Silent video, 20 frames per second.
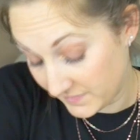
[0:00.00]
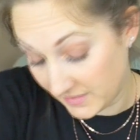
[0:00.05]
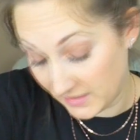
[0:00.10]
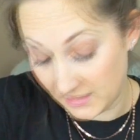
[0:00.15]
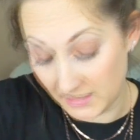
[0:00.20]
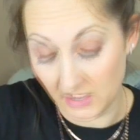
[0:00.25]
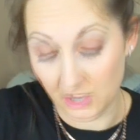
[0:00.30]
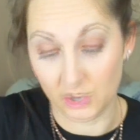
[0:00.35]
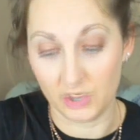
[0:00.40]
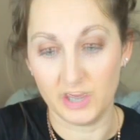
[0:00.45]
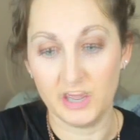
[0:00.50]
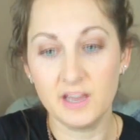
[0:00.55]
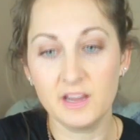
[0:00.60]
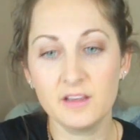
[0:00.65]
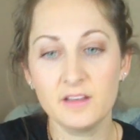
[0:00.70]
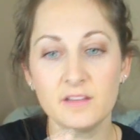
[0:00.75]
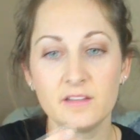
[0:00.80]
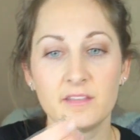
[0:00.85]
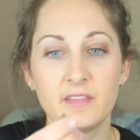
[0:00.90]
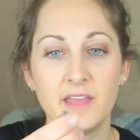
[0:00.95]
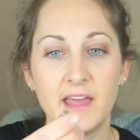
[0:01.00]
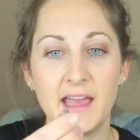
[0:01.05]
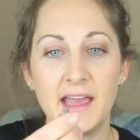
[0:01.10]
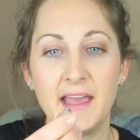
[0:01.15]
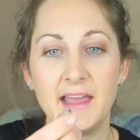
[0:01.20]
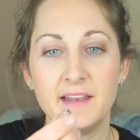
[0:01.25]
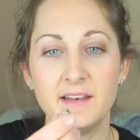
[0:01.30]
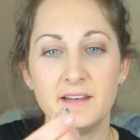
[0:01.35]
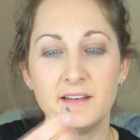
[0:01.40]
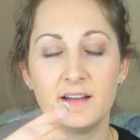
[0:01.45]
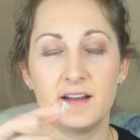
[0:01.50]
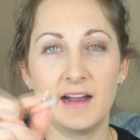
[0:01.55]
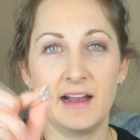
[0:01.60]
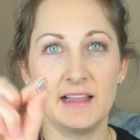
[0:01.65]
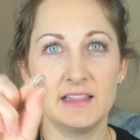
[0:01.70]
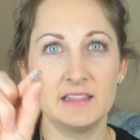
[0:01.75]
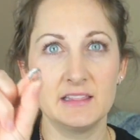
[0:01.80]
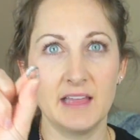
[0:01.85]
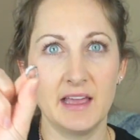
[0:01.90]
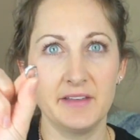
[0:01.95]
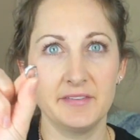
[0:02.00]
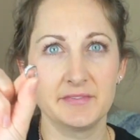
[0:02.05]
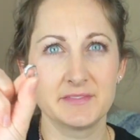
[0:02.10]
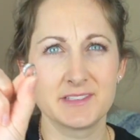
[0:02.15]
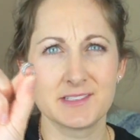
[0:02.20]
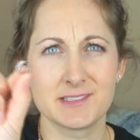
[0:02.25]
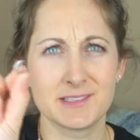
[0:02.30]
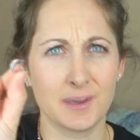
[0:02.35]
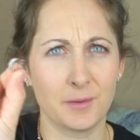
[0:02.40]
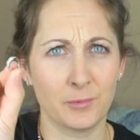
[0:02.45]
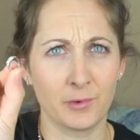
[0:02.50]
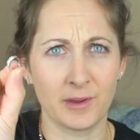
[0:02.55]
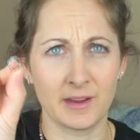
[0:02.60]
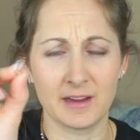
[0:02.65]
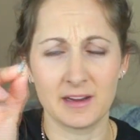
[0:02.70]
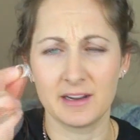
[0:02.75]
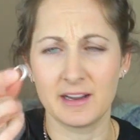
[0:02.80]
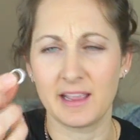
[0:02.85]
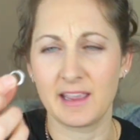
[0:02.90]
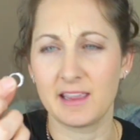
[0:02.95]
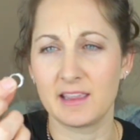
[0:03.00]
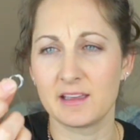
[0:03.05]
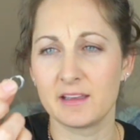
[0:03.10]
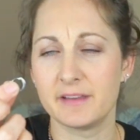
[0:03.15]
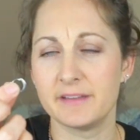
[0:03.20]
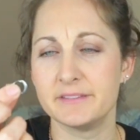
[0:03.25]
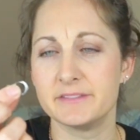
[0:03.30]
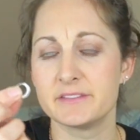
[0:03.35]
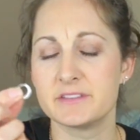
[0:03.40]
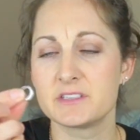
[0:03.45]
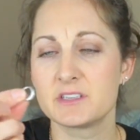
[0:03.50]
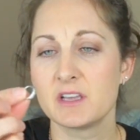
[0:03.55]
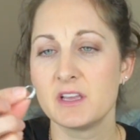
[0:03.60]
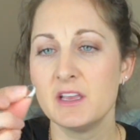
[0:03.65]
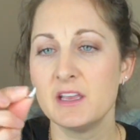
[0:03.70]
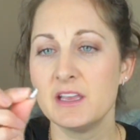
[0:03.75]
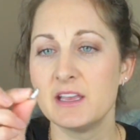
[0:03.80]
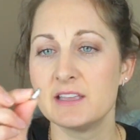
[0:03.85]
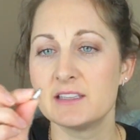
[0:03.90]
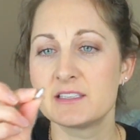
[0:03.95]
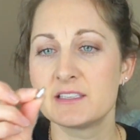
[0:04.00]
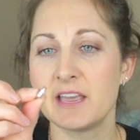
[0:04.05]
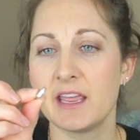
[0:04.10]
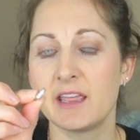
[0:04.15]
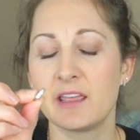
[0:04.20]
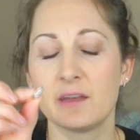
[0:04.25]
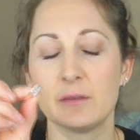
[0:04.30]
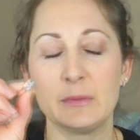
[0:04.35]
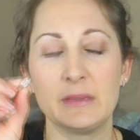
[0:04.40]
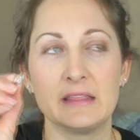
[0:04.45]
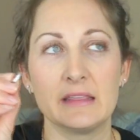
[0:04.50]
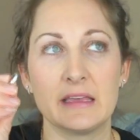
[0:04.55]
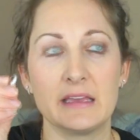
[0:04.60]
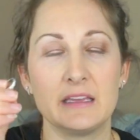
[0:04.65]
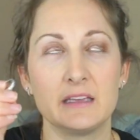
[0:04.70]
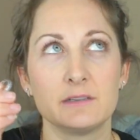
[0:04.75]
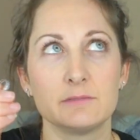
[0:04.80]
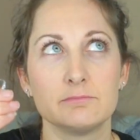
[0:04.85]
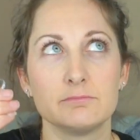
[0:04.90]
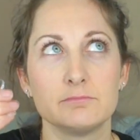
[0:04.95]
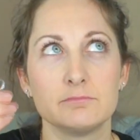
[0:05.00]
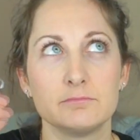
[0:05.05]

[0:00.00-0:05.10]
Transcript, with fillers: an earring that I left somewhere and it's taken me like